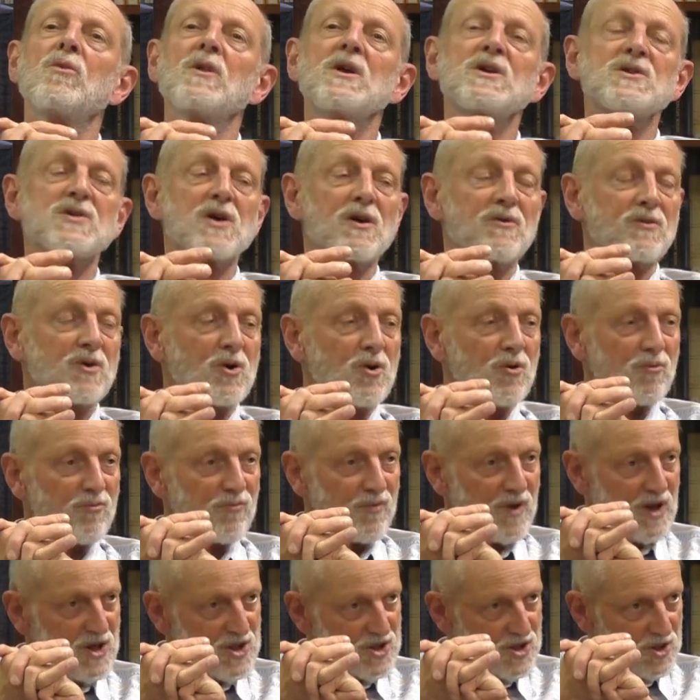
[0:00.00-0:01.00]
These are
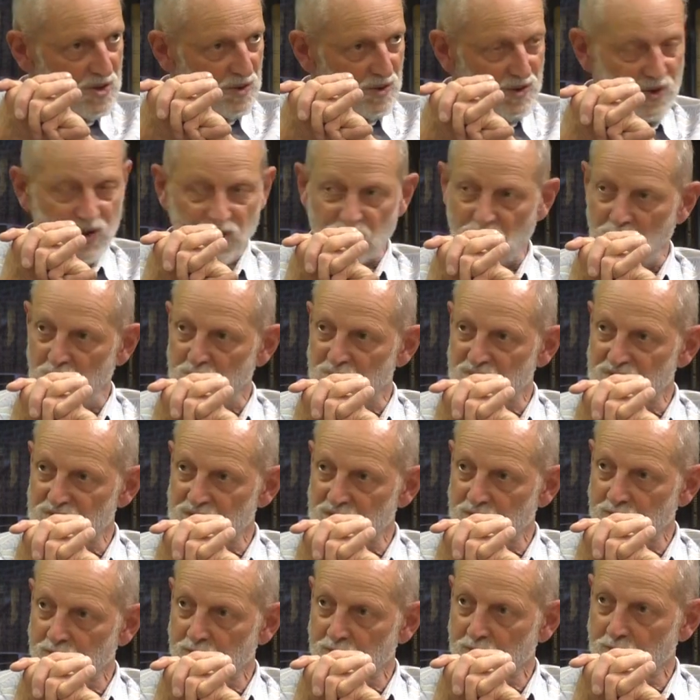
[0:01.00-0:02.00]
conventional terms,